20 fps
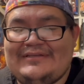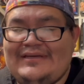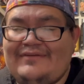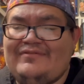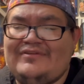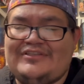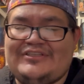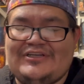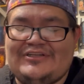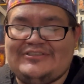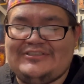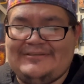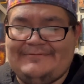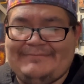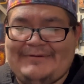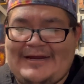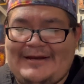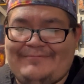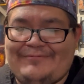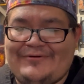Even Chelsea and
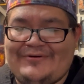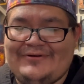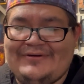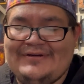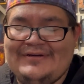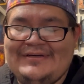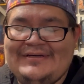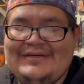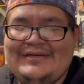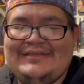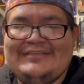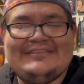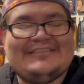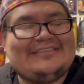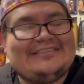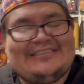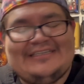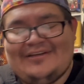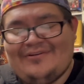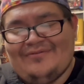Piper
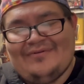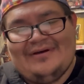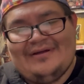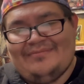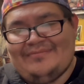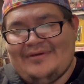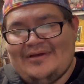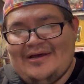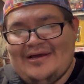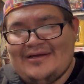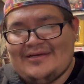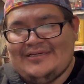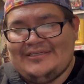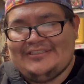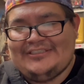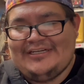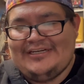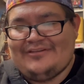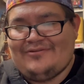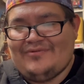just didn't want Bianca and
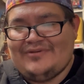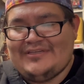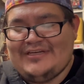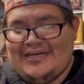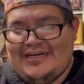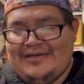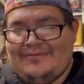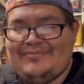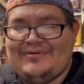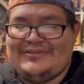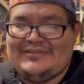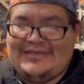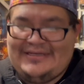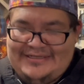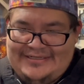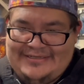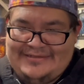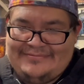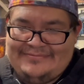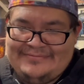Jade to retain, but they
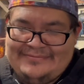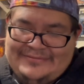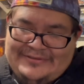did.